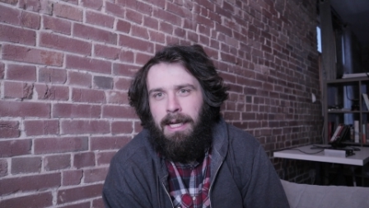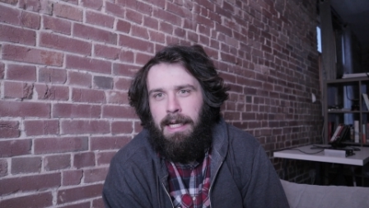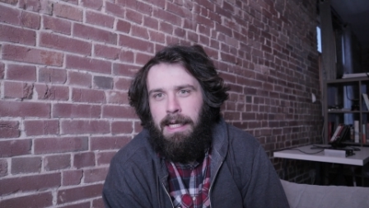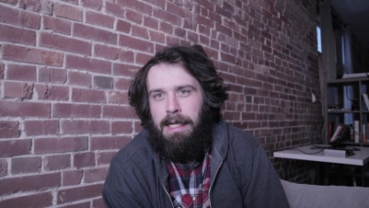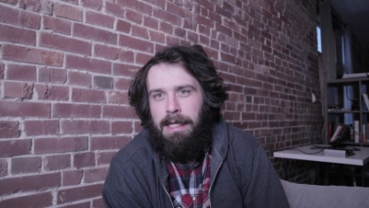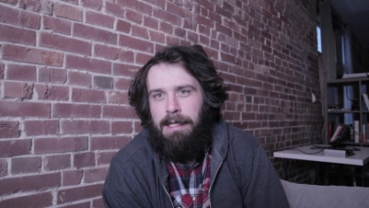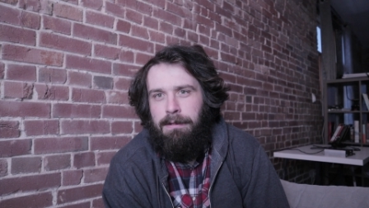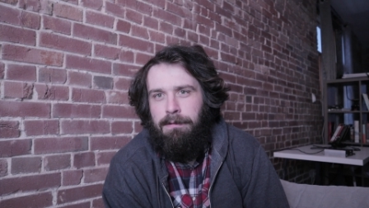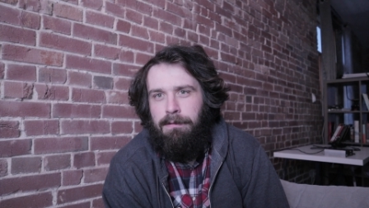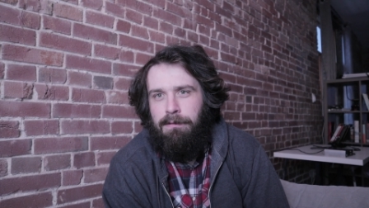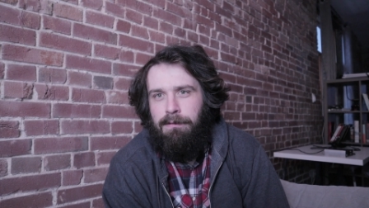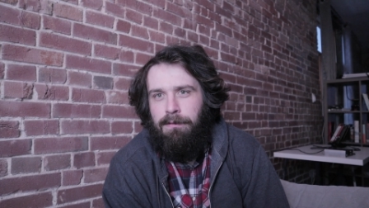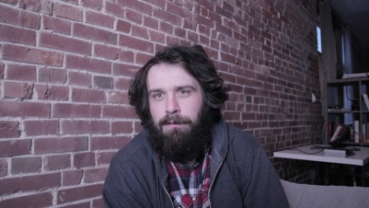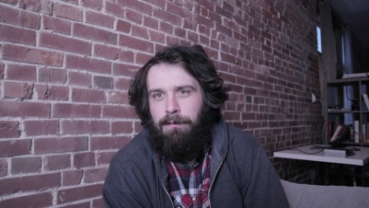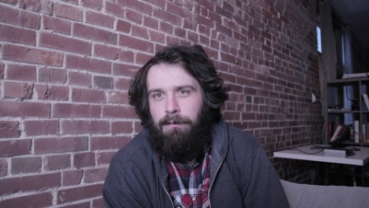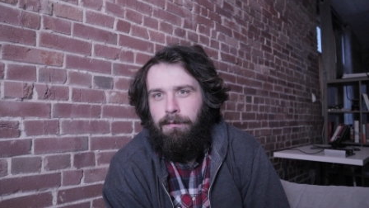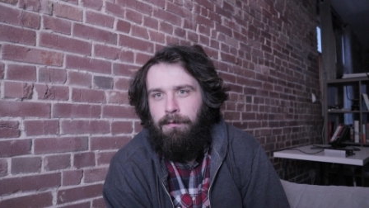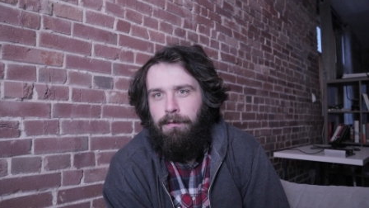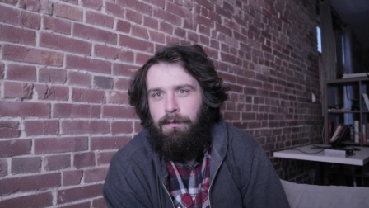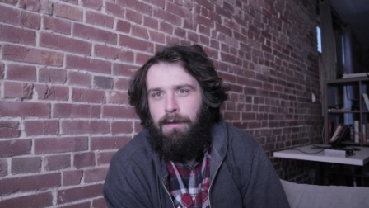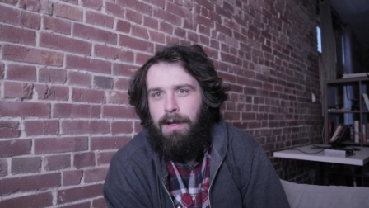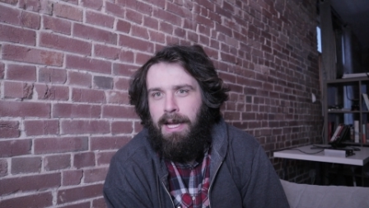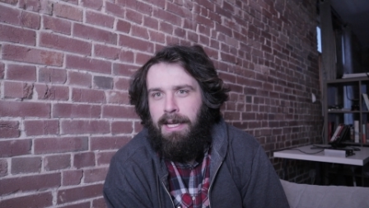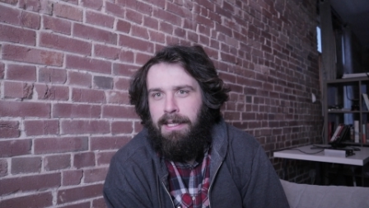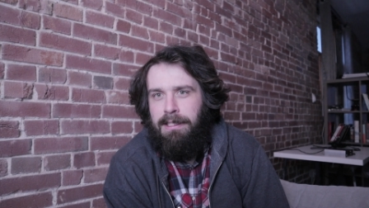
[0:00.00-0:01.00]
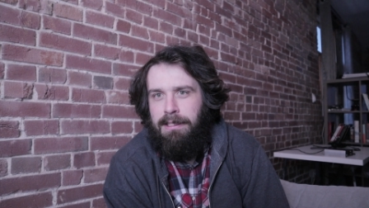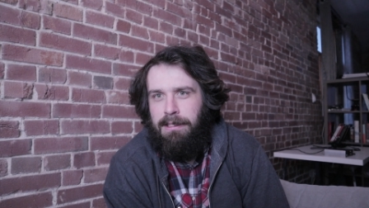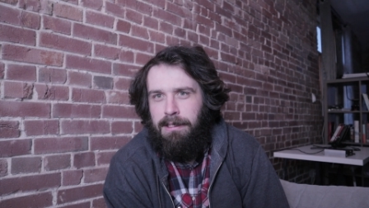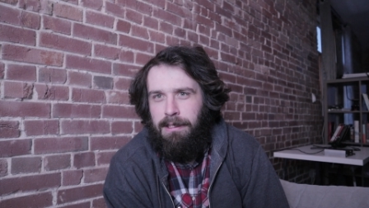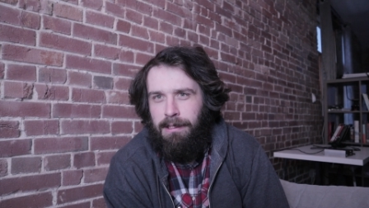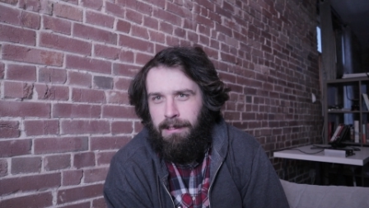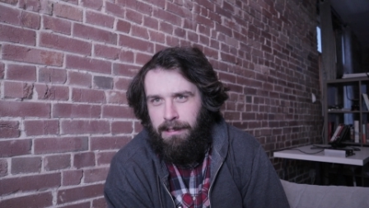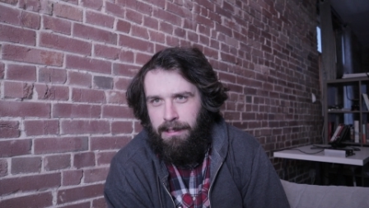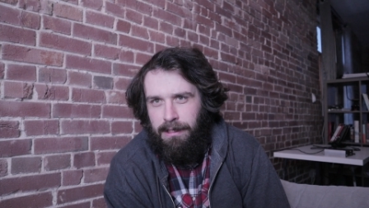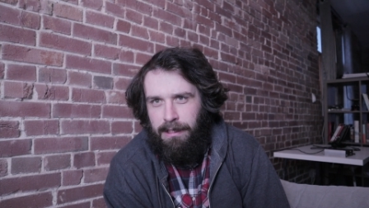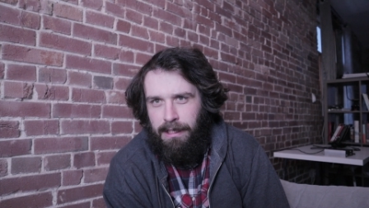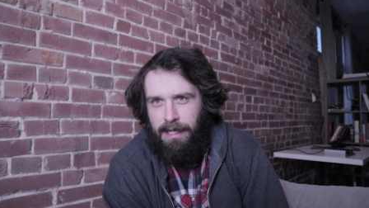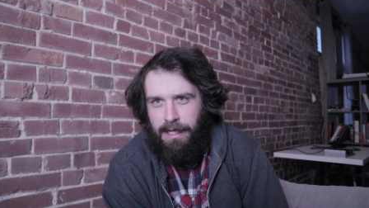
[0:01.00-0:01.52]
invest
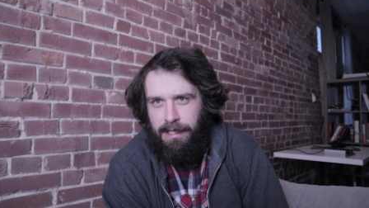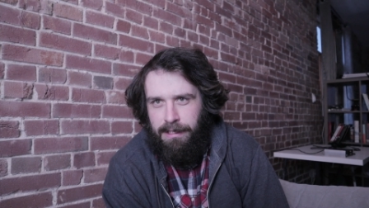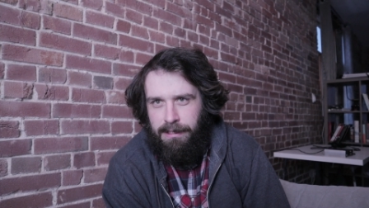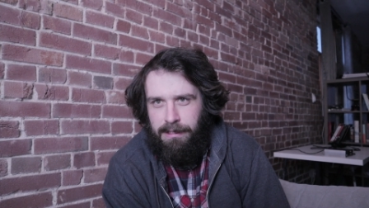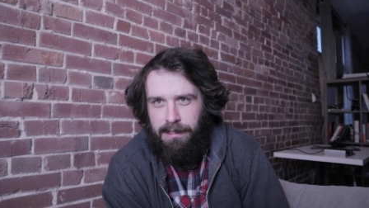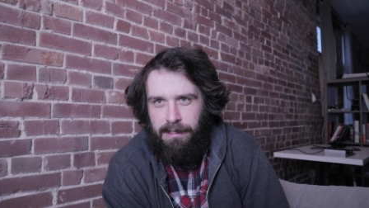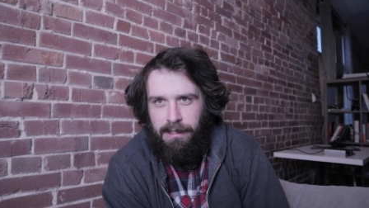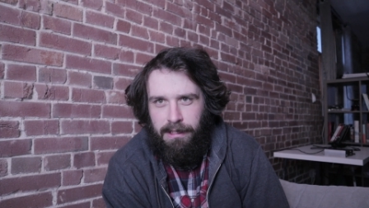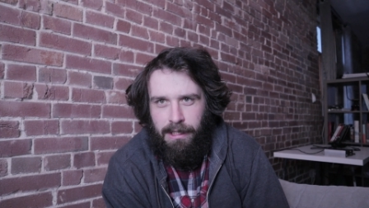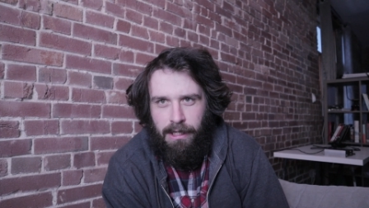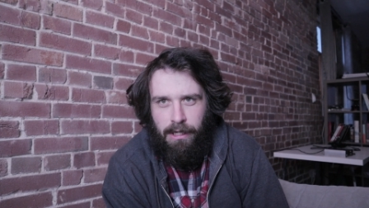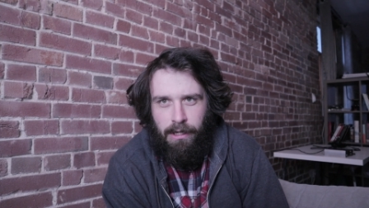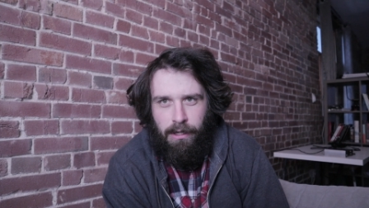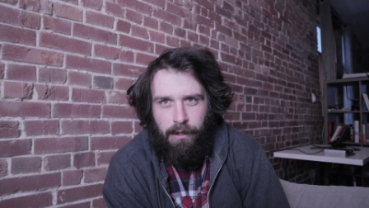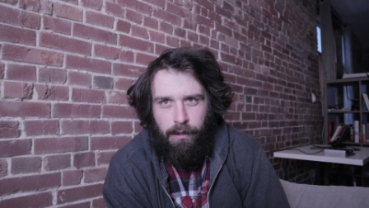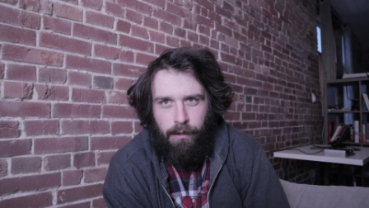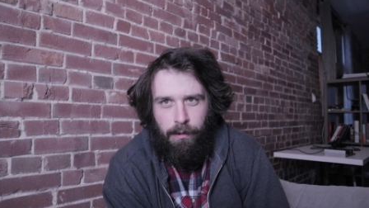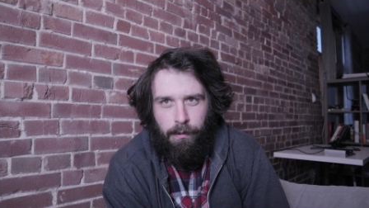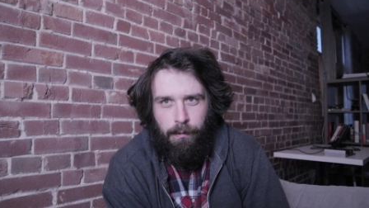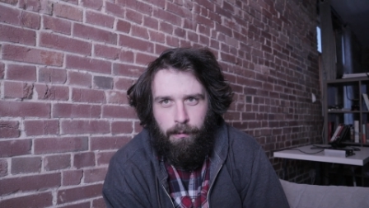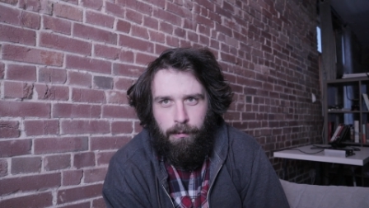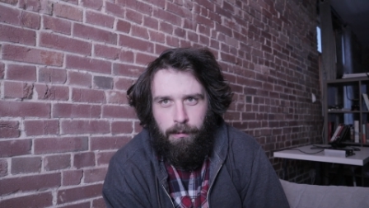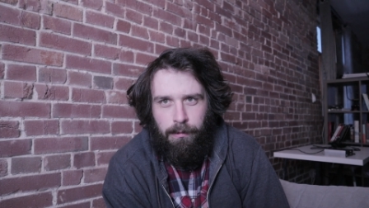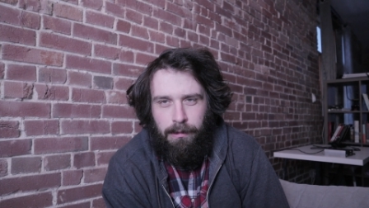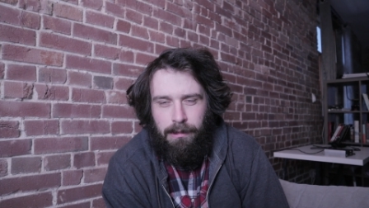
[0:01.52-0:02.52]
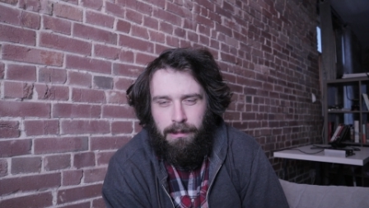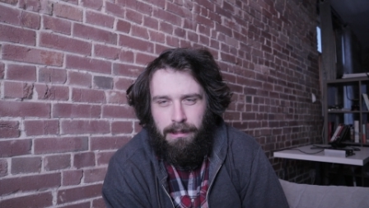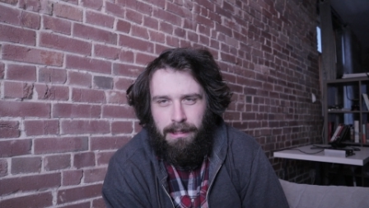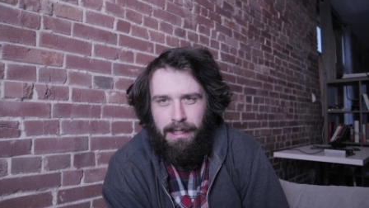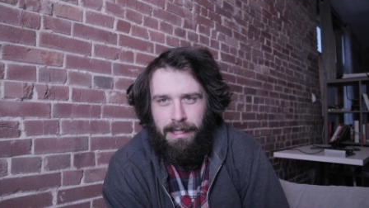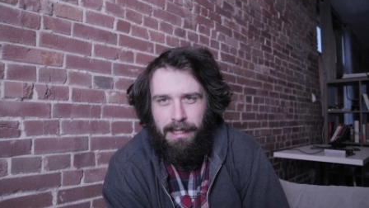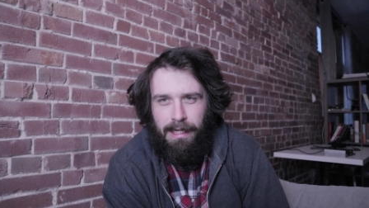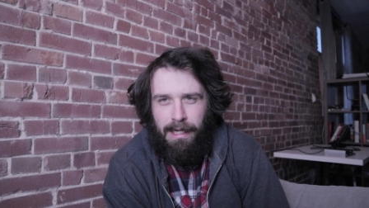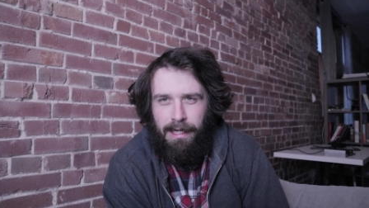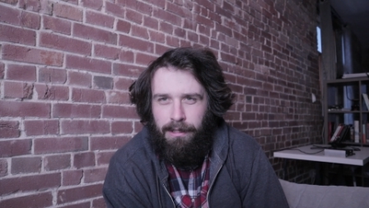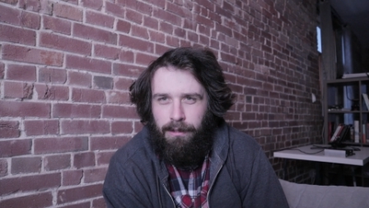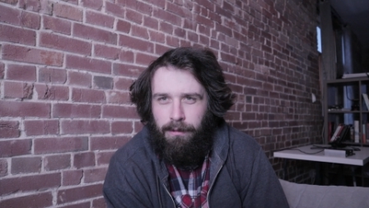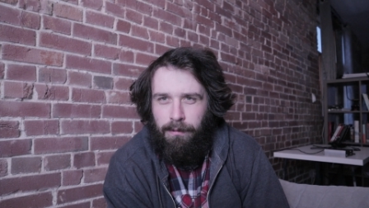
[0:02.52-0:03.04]
in the SEO. Like, I